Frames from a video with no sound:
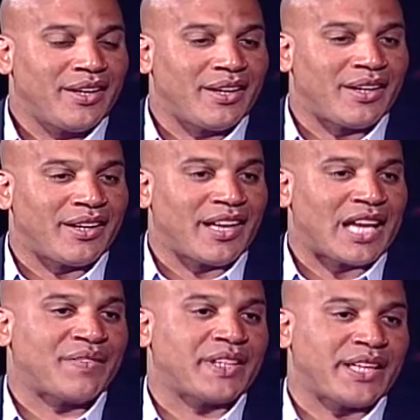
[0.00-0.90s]

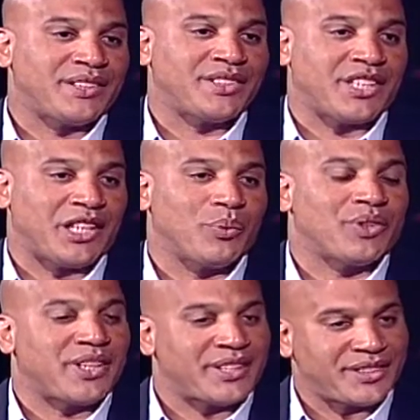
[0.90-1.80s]
having a city
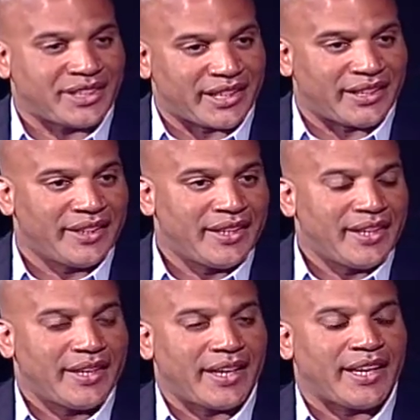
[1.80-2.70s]
within a city,
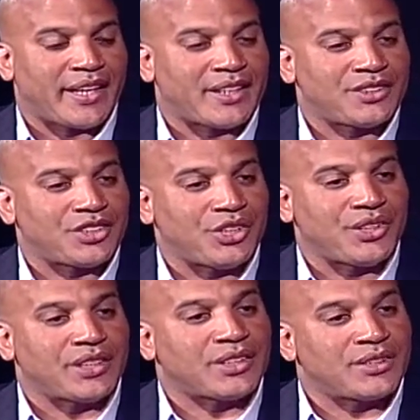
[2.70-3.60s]
and so you
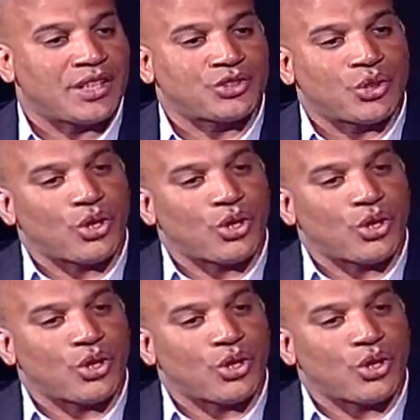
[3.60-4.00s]
get to touch